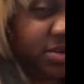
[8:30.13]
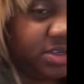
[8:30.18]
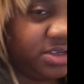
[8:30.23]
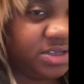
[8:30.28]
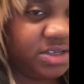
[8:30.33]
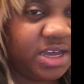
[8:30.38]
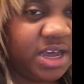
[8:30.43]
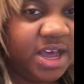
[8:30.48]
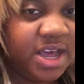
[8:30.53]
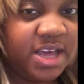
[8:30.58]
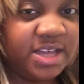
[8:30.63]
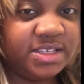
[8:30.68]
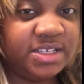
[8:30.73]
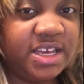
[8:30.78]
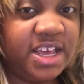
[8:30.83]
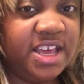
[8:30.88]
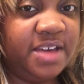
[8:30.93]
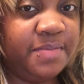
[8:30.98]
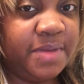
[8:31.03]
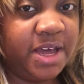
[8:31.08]
of this, it's
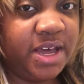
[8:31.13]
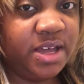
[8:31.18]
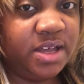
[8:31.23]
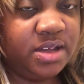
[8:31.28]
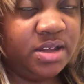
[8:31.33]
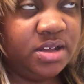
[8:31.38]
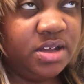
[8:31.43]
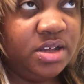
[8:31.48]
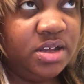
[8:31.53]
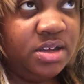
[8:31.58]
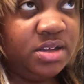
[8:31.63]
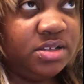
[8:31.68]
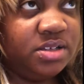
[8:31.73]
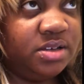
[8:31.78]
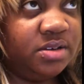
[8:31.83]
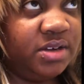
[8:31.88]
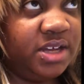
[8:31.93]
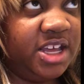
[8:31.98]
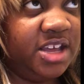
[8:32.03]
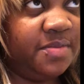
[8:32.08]
eBay.
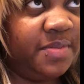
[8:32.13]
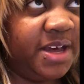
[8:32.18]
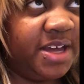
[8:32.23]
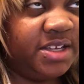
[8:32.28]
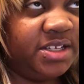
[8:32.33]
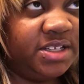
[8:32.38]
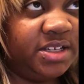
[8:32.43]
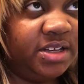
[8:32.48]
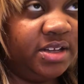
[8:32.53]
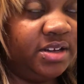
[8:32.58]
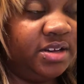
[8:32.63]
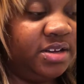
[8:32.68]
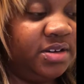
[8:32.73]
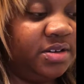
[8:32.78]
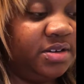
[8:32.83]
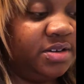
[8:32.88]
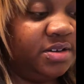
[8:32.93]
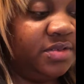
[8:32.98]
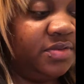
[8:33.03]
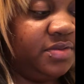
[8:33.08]
So, eBay
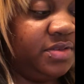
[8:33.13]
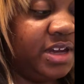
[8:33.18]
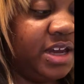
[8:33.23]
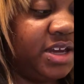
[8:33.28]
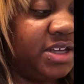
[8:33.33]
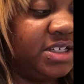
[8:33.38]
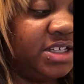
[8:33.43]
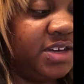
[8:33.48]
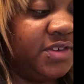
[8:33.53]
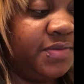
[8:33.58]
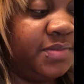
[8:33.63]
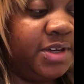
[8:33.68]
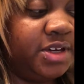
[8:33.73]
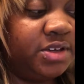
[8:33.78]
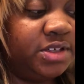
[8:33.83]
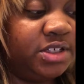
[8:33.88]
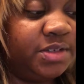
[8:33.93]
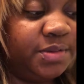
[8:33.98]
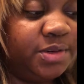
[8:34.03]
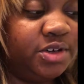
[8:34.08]
seller, like I said, for my
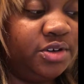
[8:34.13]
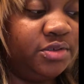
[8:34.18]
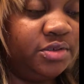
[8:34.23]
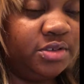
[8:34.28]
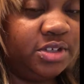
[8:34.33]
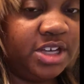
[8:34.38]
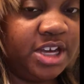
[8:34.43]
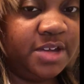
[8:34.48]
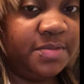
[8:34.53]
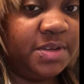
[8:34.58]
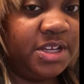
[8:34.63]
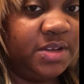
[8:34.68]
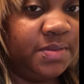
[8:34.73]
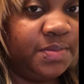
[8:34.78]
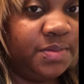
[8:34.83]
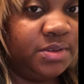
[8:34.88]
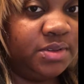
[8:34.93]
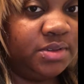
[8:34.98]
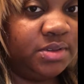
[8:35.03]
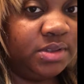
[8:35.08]
entrepreneur type
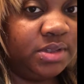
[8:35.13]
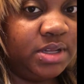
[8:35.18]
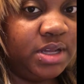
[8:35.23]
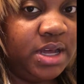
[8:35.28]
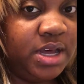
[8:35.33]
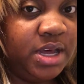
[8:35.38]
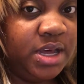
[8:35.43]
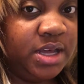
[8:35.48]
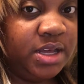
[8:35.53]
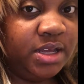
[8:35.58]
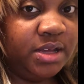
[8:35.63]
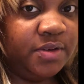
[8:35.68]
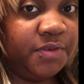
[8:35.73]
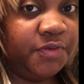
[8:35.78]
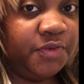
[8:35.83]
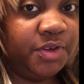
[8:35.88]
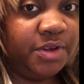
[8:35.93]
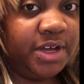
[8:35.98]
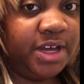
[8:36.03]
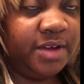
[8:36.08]
people,
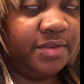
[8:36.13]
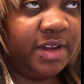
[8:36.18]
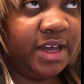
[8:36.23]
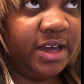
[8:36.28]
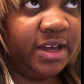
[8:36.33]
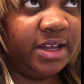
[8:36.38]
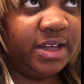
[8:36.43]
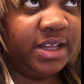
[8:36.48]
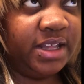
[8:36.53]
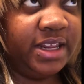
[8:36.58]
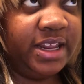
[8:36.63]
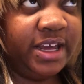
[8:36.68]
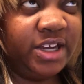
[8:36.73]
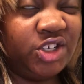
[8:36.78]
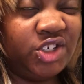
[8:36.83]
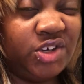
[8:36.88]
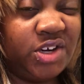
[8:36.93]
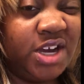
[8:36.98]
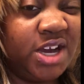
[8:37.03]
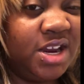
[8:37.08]
if you have like
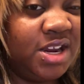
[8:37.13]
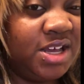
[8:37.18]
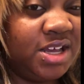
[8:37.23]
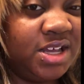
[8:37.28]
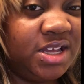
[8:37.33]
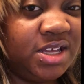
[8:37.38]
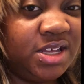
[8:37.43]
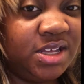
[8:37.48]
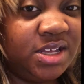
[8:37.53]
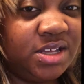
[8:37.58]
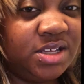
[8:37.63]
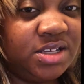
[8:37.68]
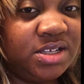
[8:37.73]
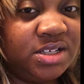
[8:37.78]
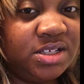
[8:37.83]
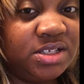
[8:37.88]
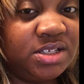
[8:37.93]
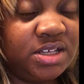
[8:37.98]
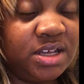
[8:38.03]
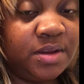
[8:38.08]

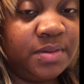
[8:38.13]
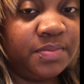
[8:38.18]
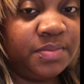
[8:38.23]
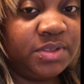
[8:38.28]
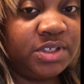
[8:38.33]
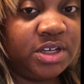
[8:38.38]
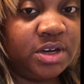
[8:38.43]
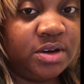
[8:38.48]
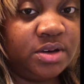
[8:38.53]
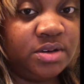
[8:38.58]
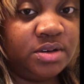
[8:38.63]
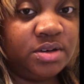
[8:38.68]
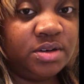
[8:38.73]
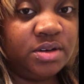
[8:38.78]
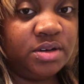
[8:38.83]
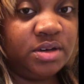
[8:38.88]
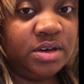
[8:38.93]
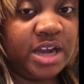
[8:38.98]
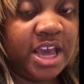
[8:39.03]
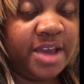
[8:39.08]
electronics,
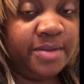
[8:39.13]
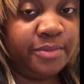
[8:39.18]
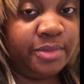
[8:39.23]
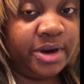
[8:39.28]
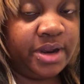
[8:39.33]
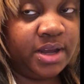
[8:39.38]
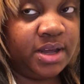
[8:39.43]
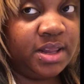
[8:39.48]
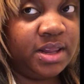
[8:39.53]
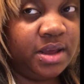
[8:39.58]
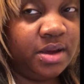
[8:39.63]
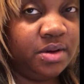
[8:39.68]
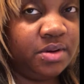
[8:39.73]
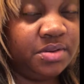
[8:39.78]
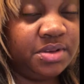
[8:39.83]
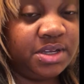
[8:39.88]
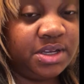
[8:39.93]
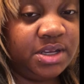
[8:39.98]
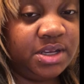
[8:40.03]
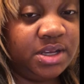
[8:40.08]
certain name brand
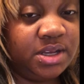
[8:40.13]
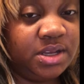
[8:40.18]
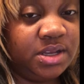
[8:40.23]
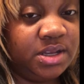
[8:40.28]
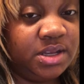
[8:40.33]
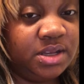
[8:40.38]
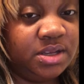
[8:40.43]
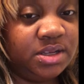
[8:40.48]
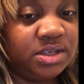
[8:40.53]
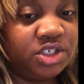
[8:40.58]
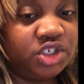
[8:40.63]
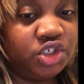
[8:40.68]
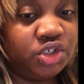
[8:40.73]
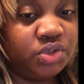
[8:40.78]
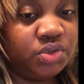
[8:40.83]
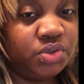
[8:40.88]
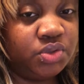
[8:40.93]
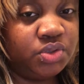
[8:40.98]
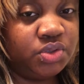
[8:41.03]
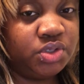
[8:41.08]
clothing,
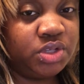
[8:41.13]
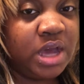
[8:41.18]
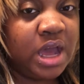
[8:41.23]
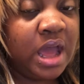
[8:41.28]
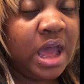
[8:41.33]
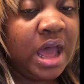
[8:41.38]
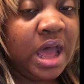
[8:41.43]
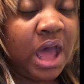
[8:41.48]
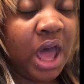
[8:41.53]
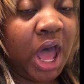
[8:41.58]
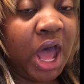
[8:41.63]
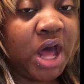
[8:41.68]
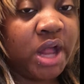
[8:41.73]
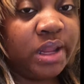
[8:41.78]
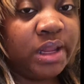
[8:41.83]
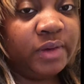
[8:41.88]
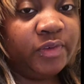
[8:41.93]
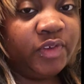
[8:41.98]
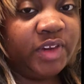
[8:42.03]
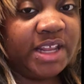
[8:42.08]
shoes,
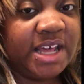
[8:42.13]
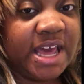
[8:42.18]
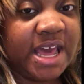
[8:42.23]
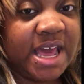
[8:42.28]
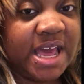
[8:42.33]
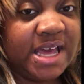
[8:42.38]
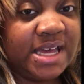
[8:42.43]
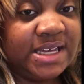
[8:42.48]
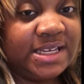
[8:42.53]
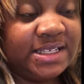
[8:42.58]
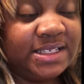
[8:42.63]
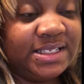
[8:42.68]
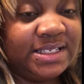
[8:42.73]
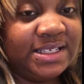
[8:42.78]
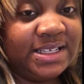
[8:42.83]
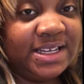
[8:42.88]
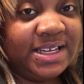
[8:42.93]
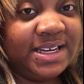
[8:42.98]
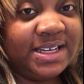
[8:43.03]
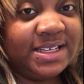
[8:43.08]
all of that,
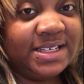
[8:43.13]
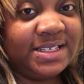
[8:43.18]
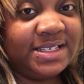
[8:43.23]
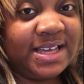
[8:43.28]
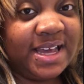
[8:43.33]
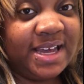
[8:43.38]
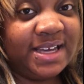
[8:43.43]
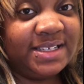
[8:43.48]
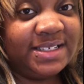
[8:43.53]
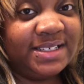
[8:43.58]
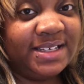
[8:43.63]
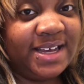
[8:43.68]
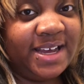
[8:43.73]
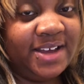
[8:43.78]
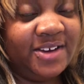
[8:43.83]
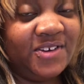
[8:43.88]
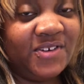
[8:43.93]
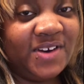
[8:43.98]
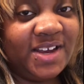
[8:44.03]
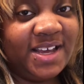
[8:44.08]
it is actually
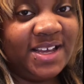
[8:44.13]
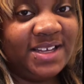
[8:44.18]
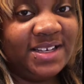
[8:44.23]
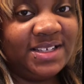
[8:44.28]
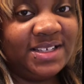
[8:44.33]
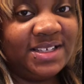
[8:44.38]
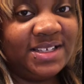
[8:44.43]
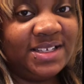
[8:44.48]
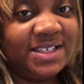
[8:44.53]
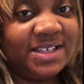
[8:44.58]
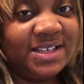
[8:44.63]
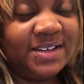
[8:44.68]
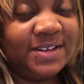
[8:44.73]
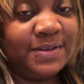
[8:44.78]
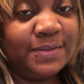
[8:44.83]
a great